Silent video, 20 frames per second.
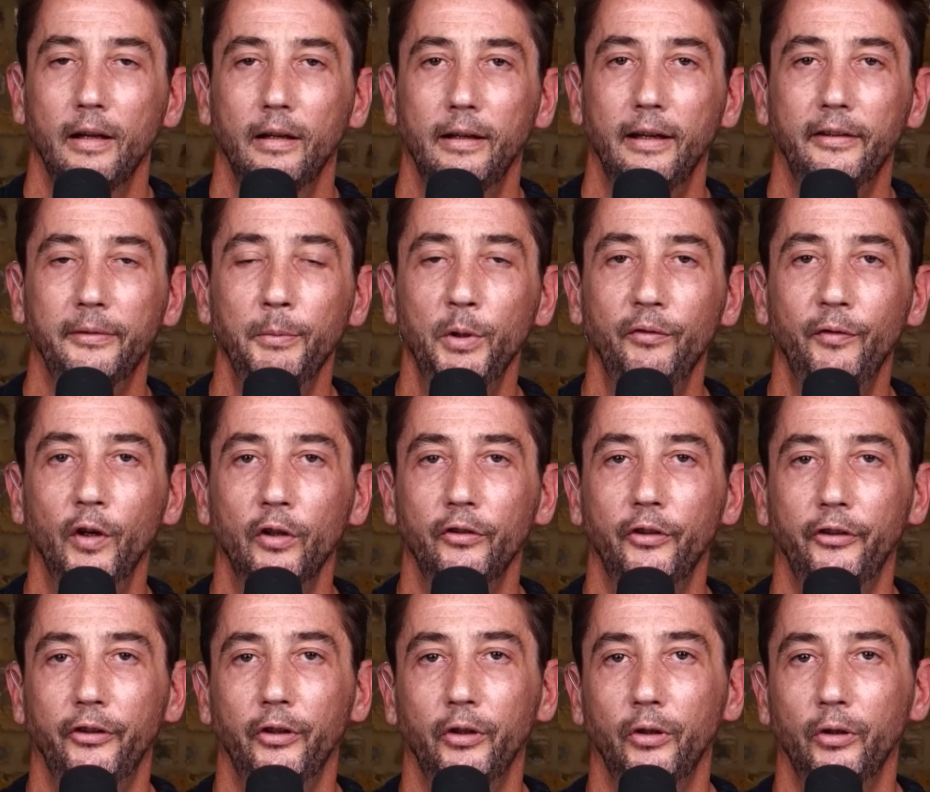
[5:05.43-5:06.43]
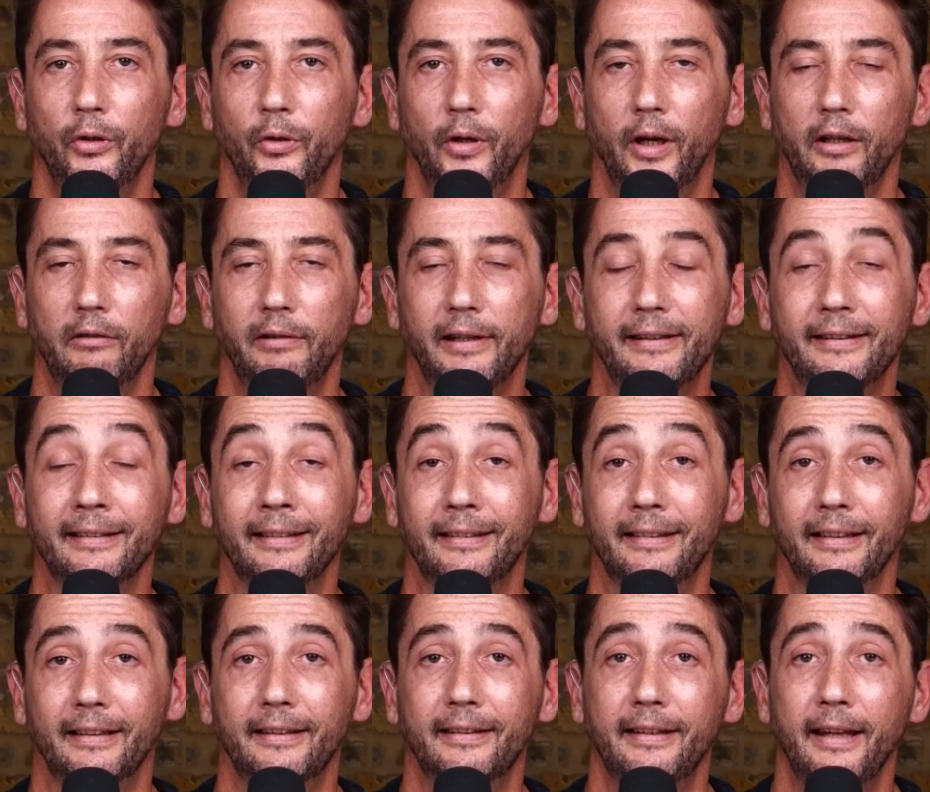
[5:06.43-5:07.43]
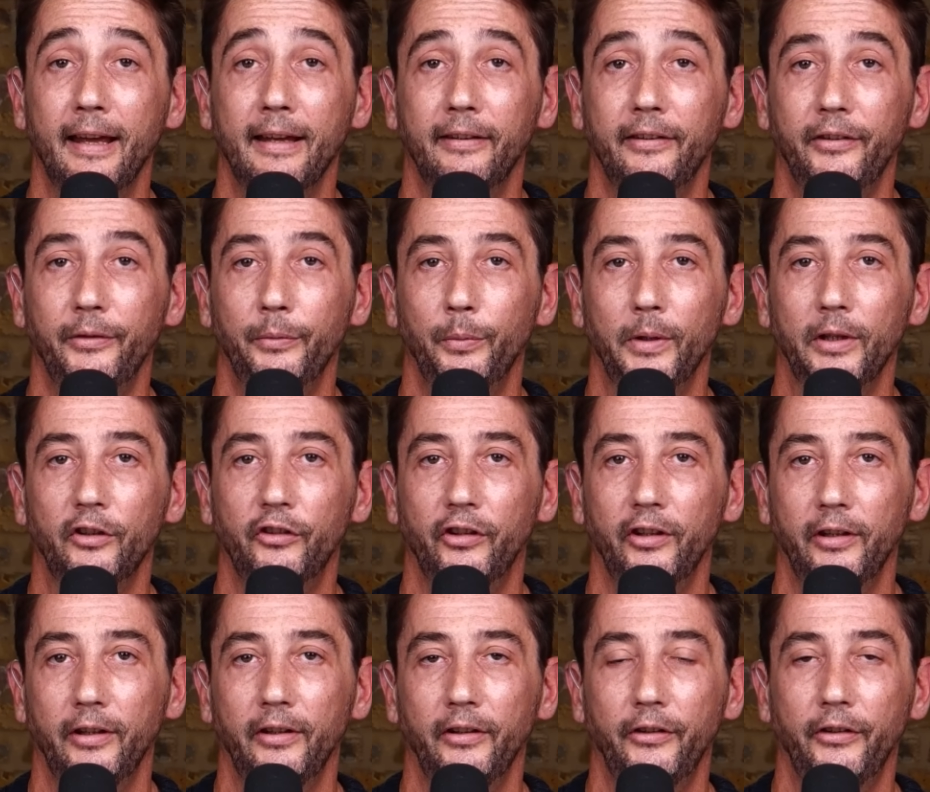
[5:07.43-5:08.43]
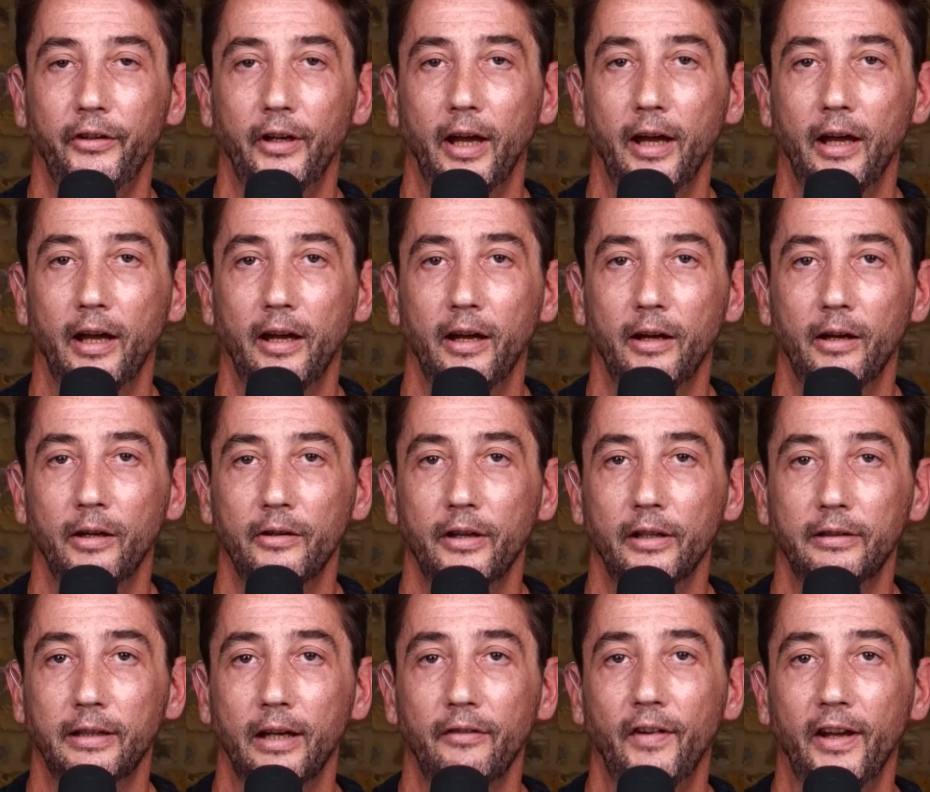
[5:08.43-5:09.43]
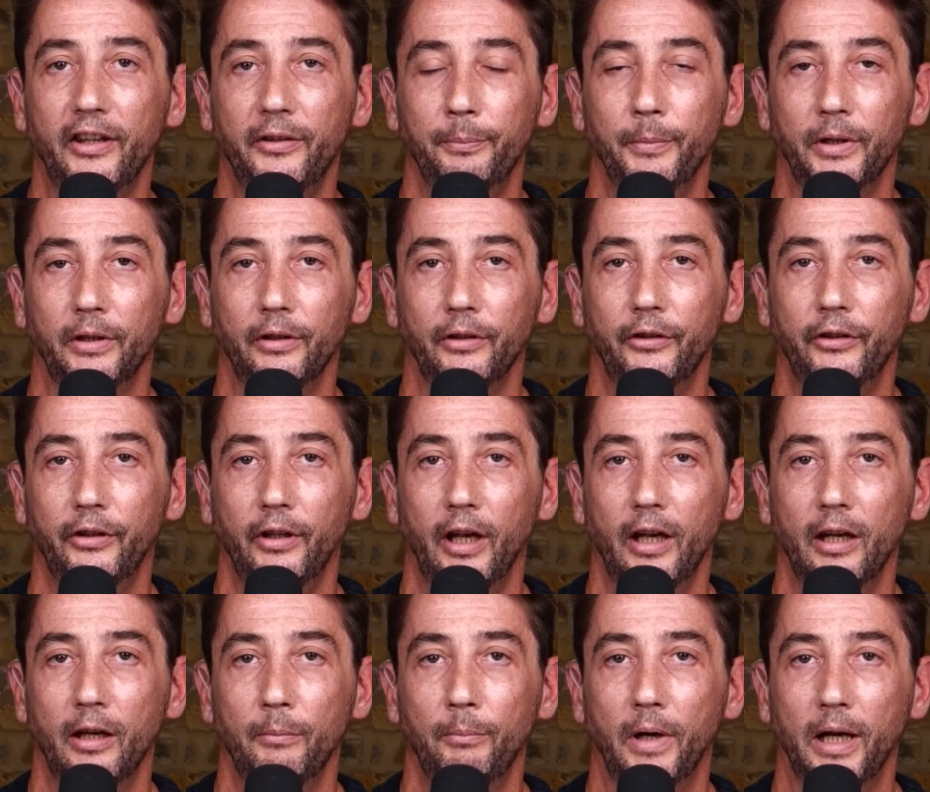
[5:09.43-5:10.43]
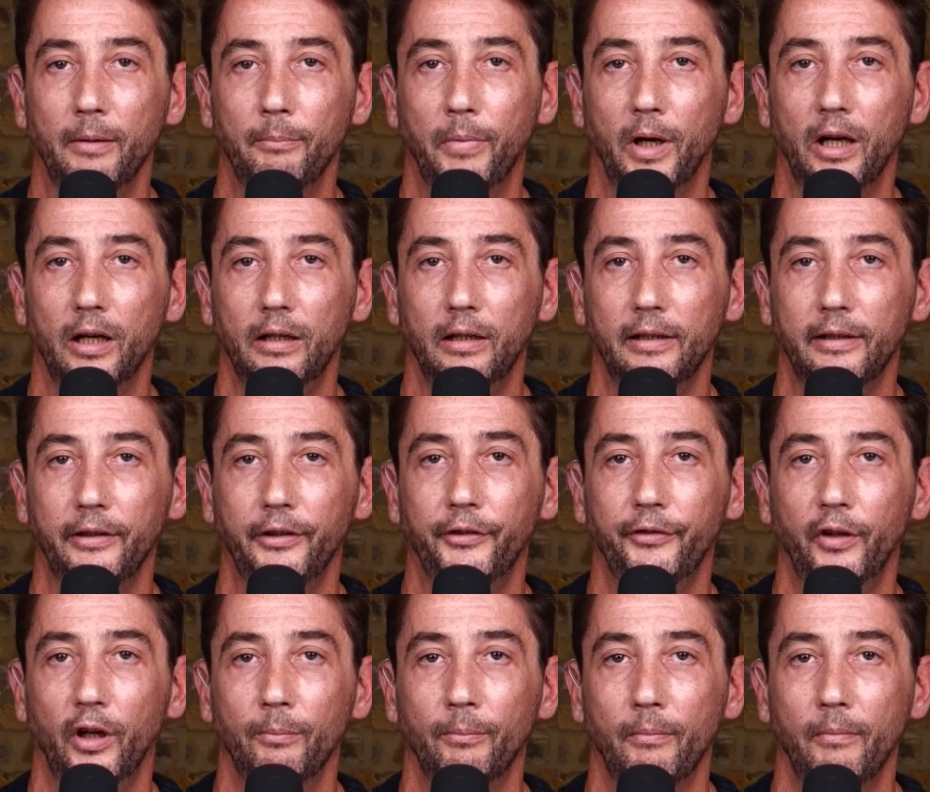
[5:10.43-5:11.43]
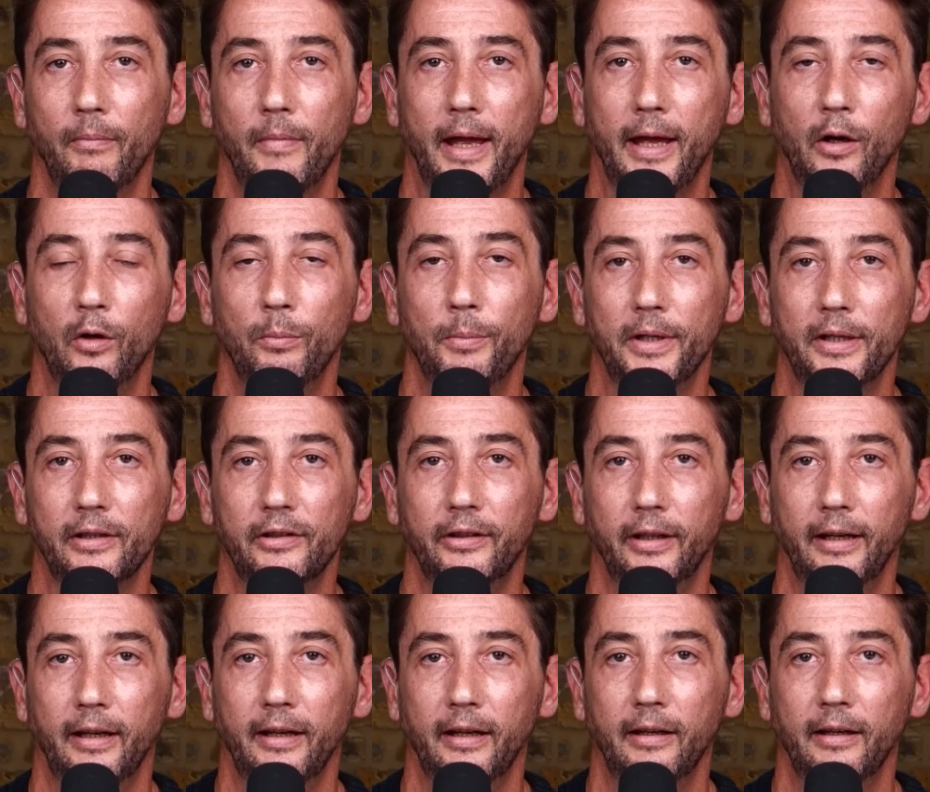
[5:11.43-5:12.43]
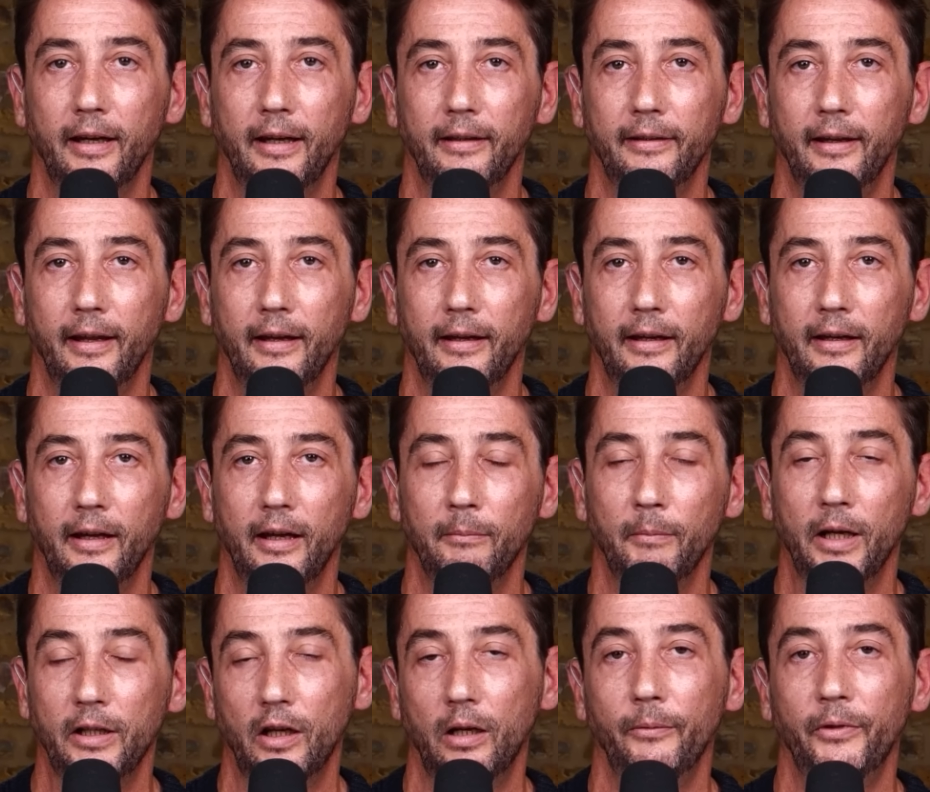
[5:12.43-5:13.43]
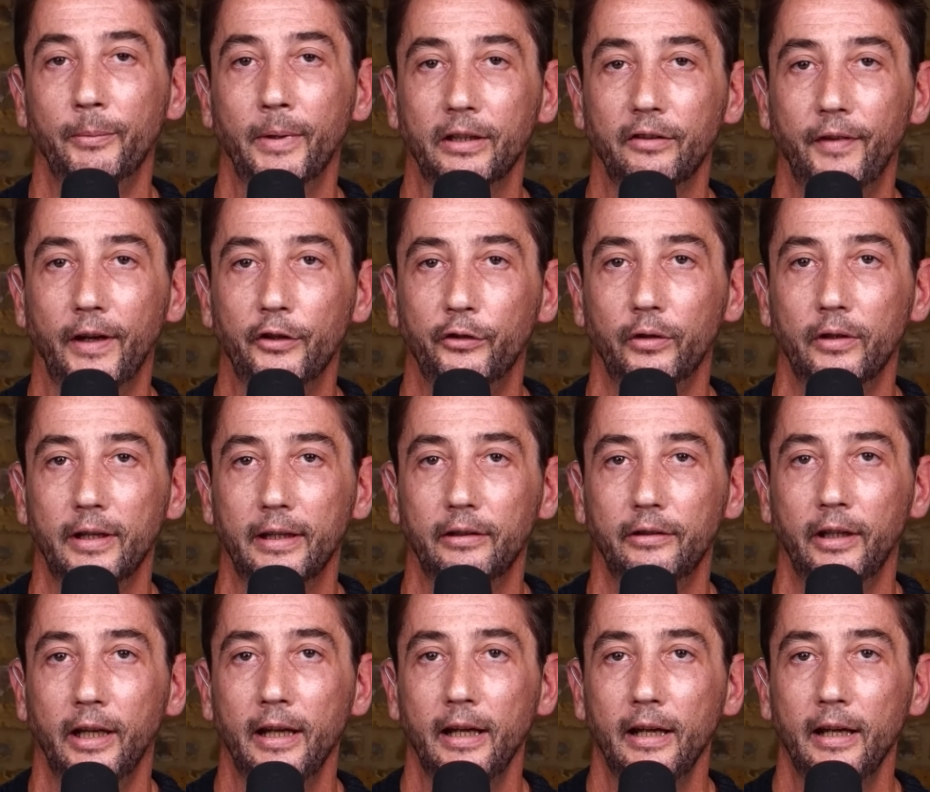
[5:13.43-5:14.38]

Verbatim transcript: Let's move on to a recent success, which is uh, the divestment uh, by Barclays from Elbit, uh, uh an arms manufacturer that